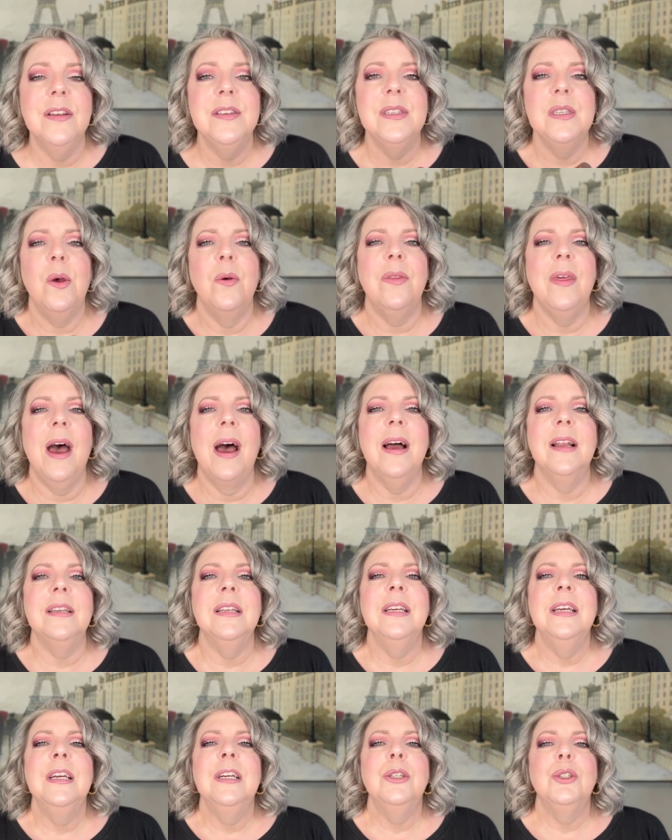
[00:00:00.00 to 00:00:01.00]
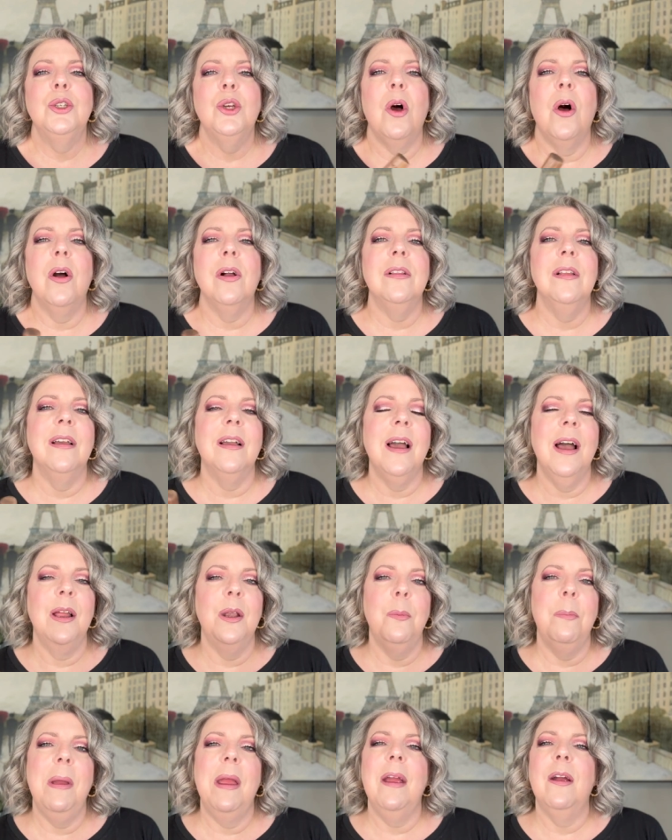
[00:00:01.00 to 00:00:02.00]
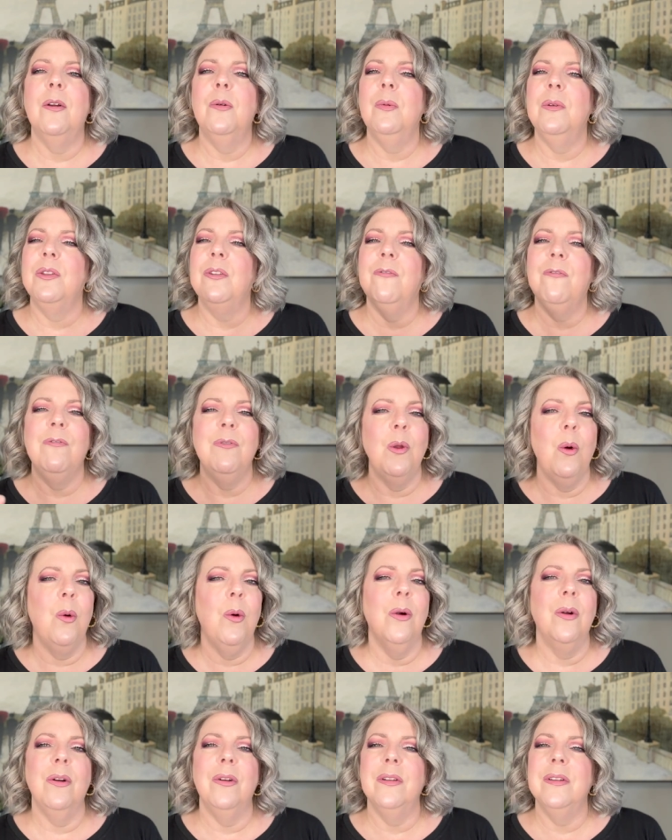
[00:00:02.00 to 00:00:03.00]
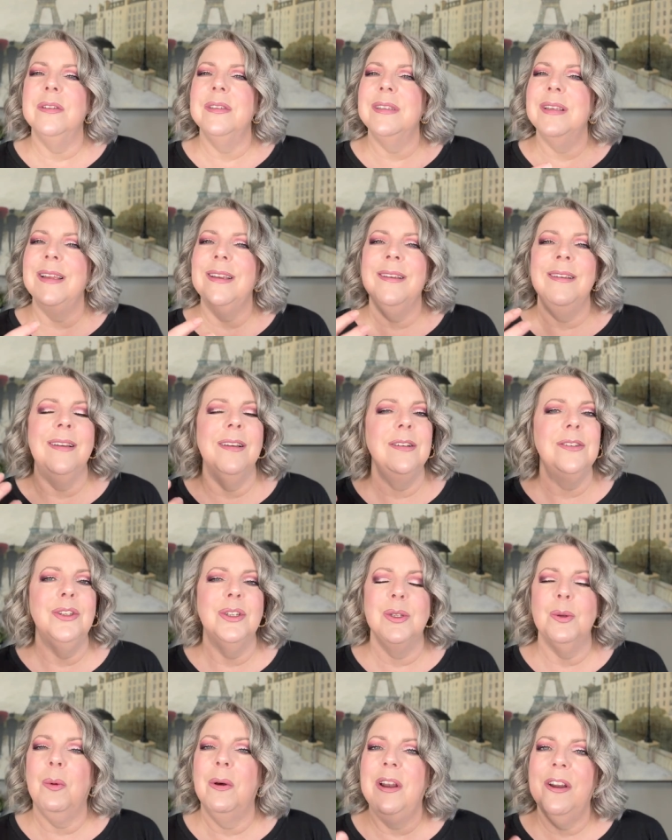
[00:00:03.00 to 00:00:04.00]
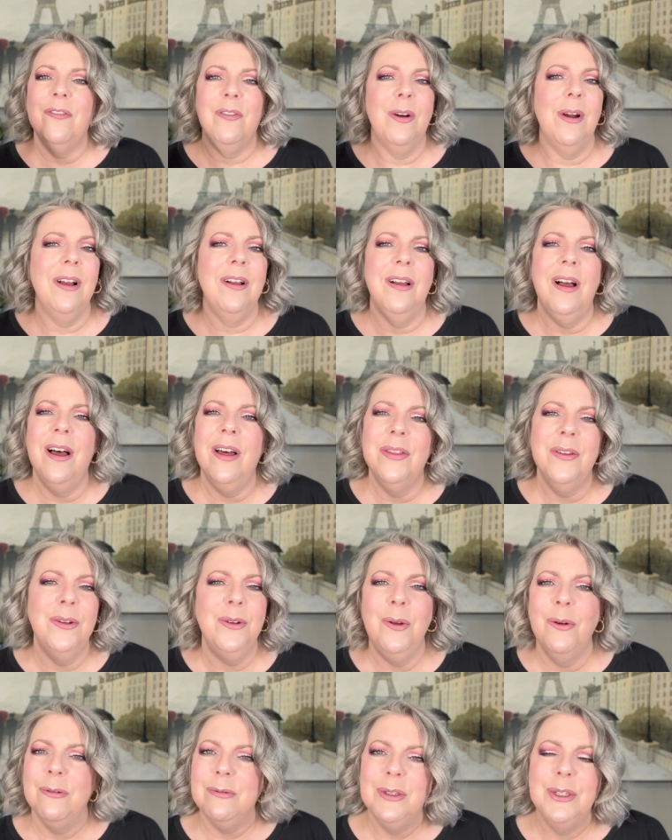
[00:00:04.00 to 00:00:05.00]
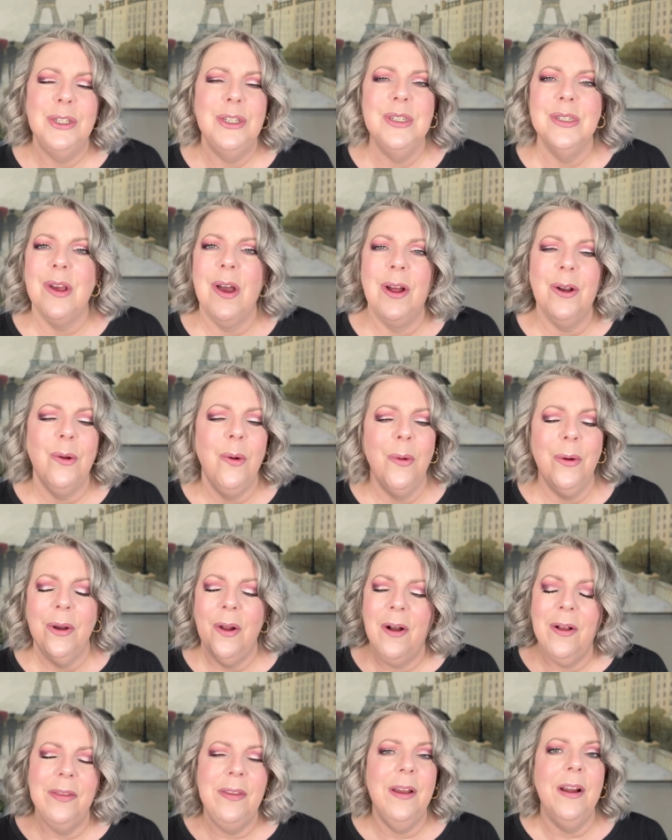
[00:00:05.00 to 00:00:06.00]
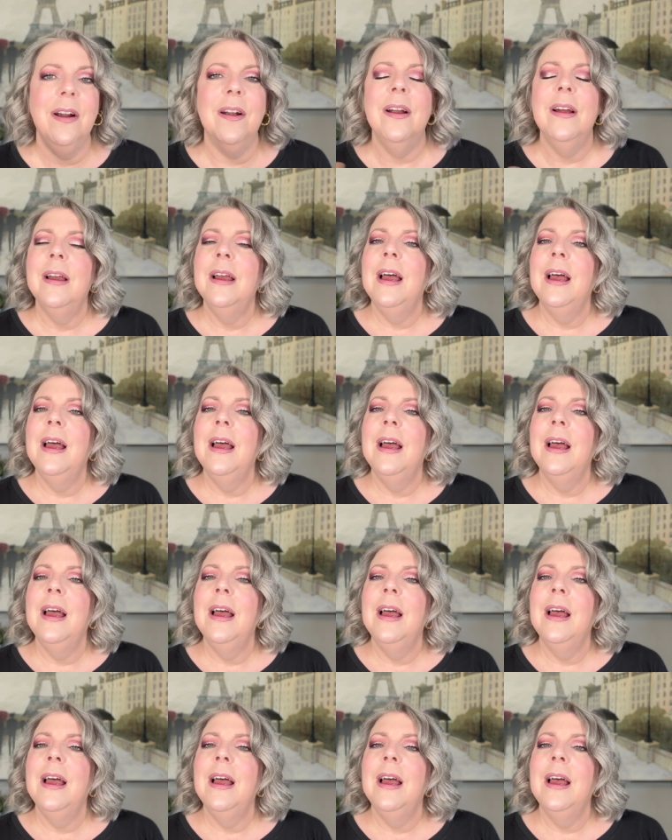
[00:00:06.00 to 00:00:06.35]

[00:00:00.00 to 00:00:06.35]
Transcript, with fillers: So that chocolate kind of paired with the florals and just whatever other notes she's got going on there.